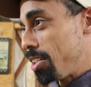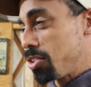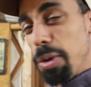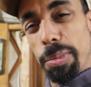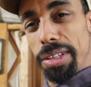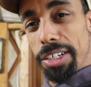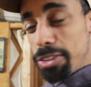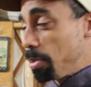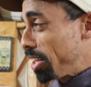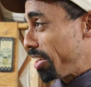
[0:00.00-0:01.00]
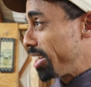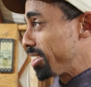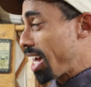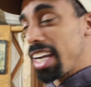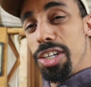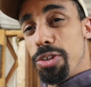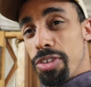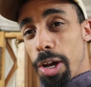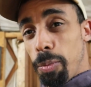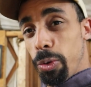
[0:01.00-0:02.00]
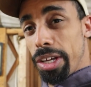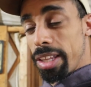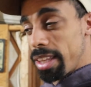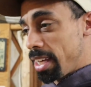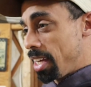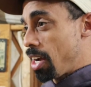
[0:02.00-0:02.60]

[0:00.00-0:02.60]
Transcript: There's so, there's so many things that I could use help with